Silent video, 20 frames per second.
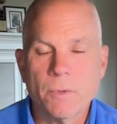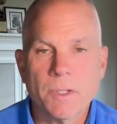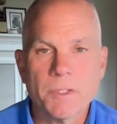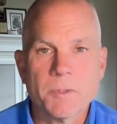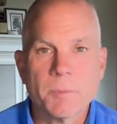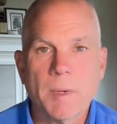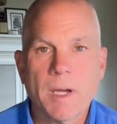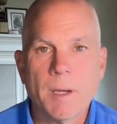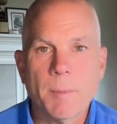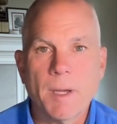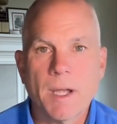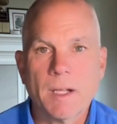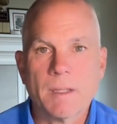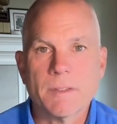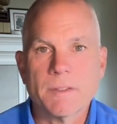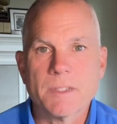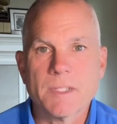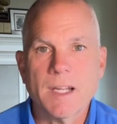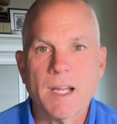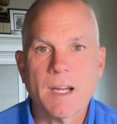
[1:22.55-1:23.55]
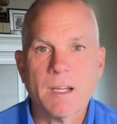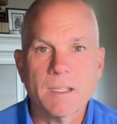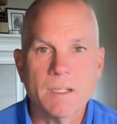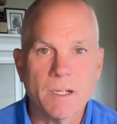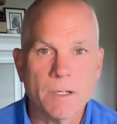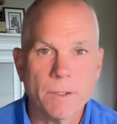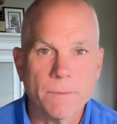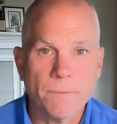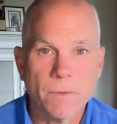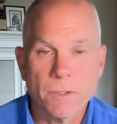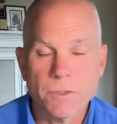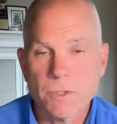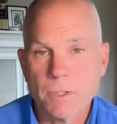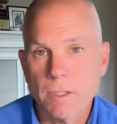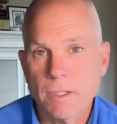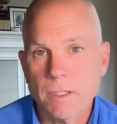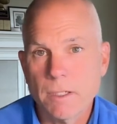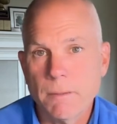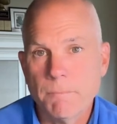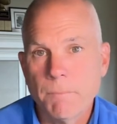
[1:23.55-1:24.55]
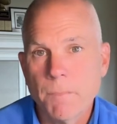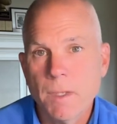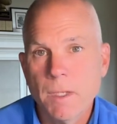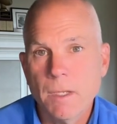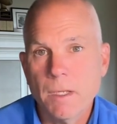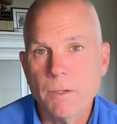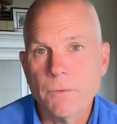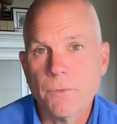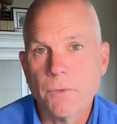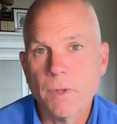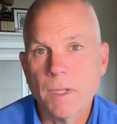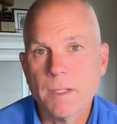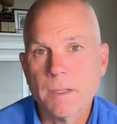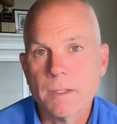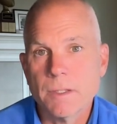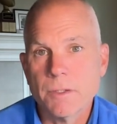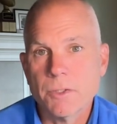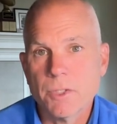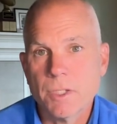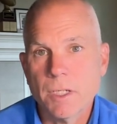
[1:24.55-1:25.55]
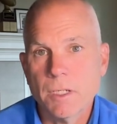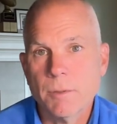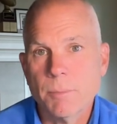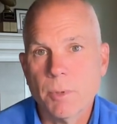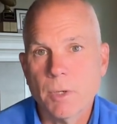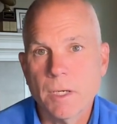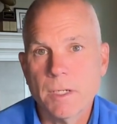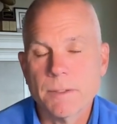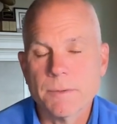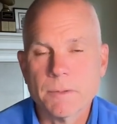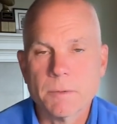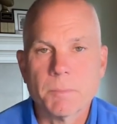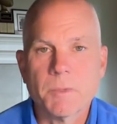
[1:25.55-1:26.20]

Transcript: let's buy back the stock and artificially inflate the share price.